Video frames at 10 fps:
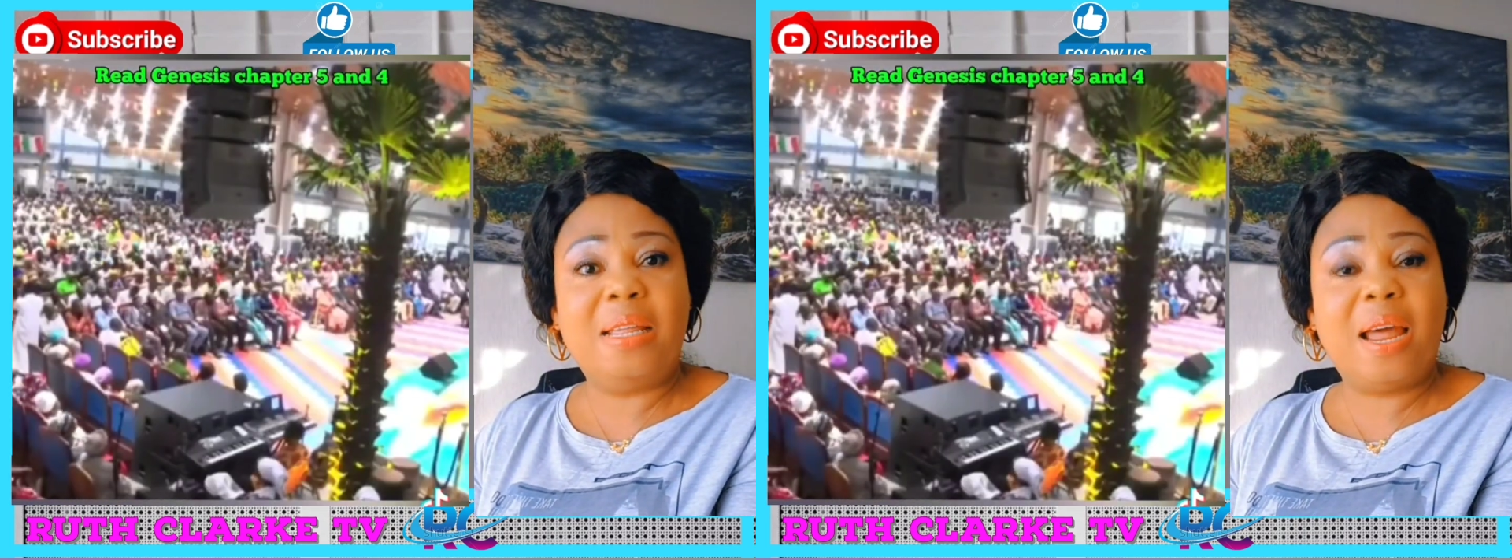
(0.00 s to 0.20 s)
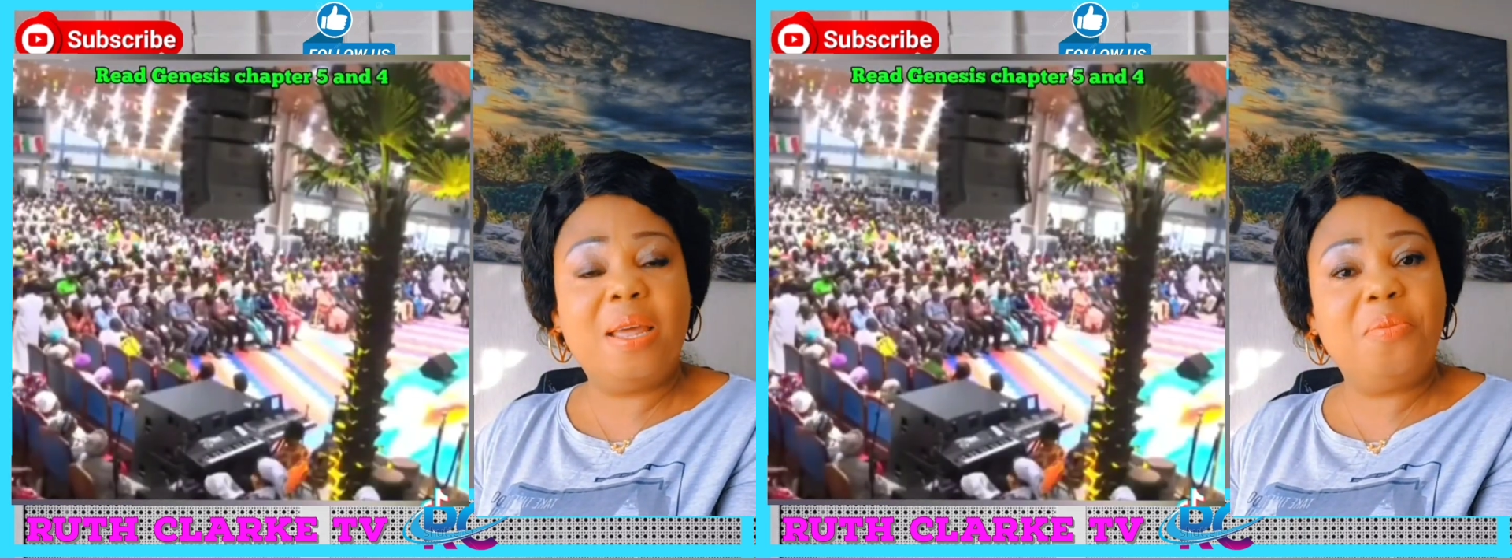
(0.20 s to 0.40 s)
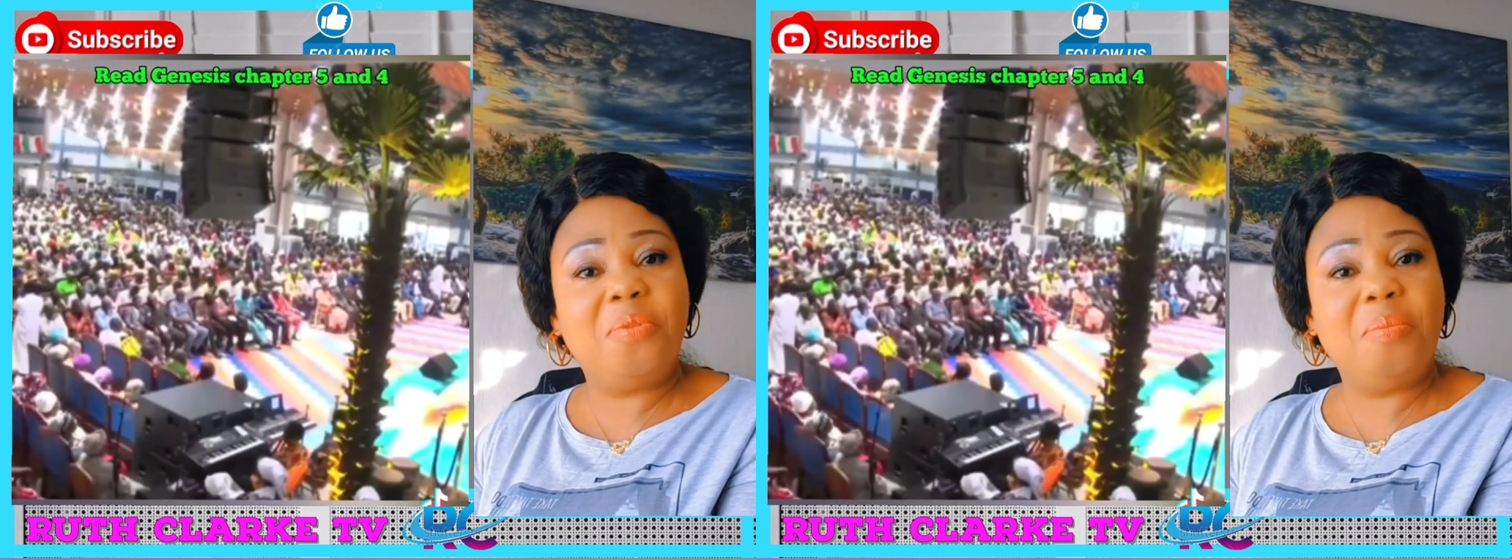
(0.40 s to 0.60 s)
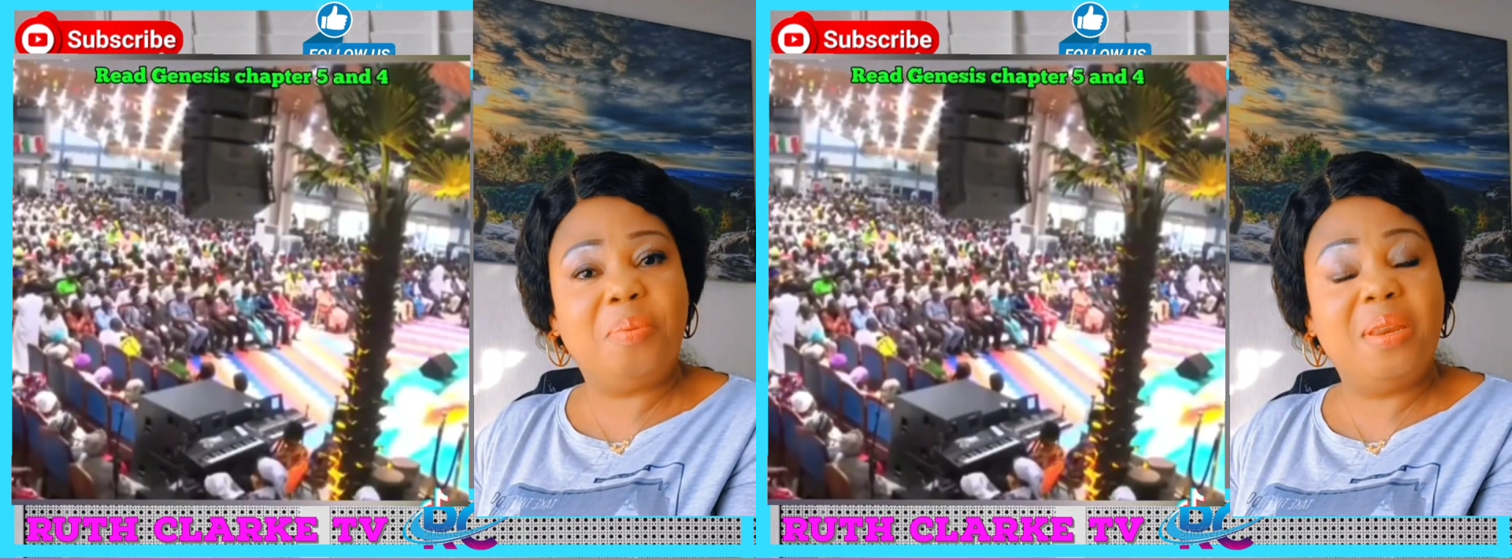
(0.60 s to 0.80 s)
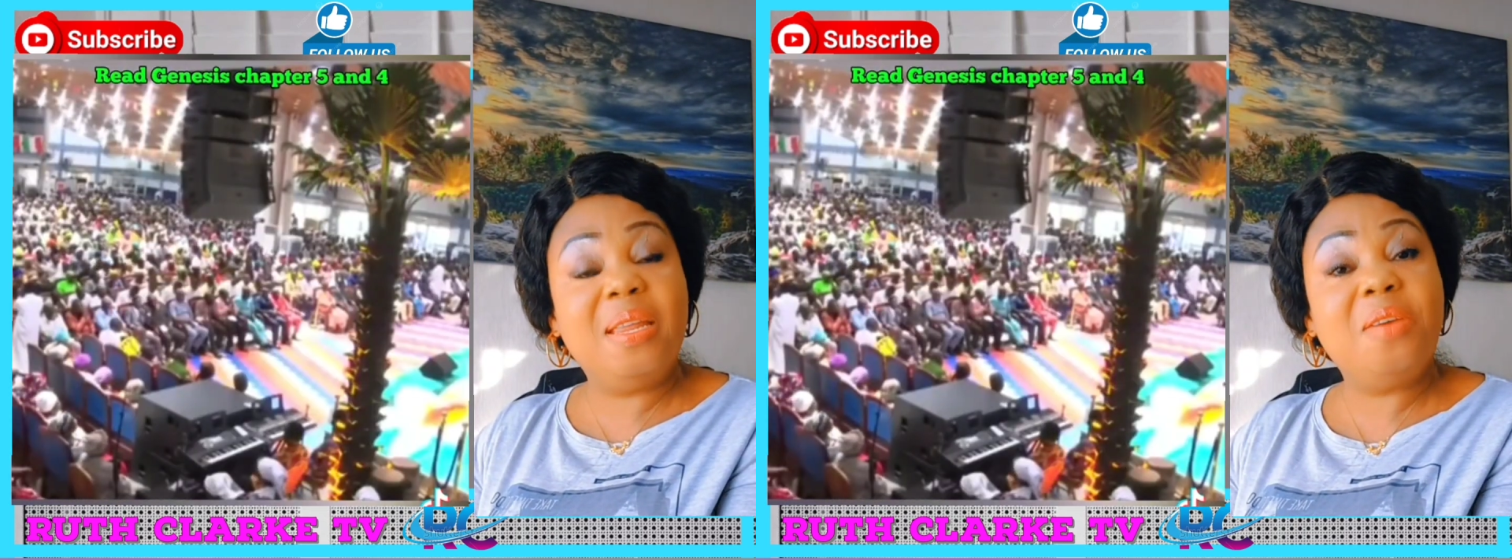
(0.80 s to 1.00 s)
his twin
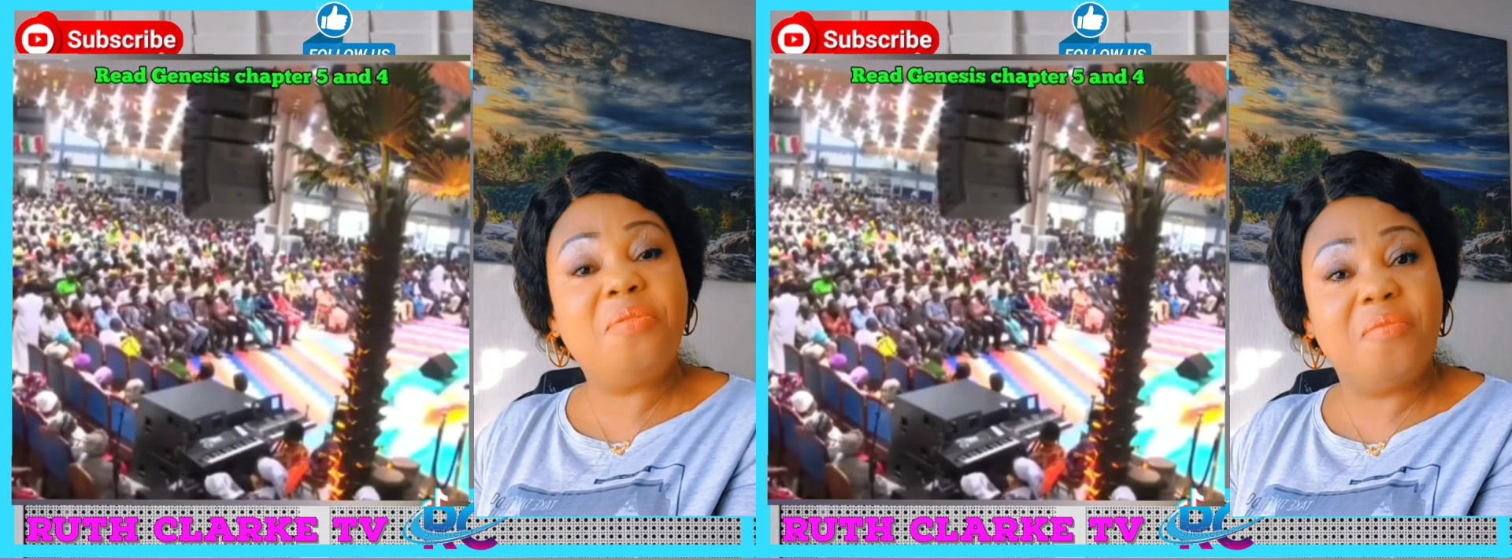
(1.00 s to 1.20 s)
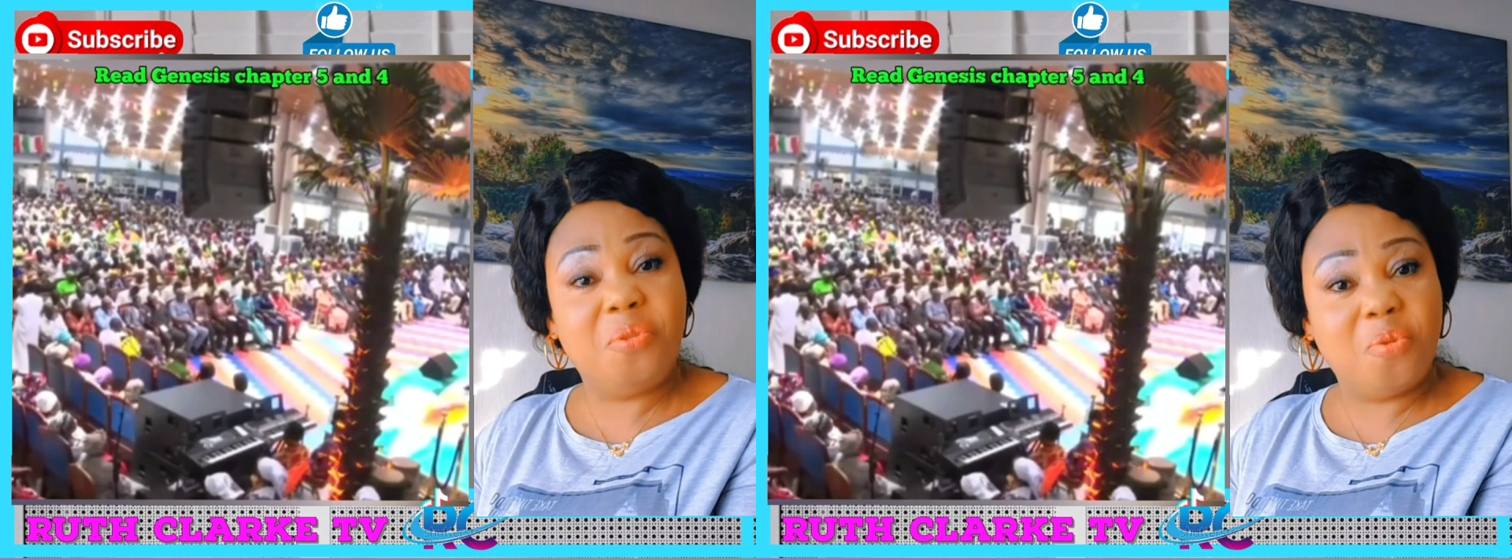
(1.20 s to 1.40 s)
sister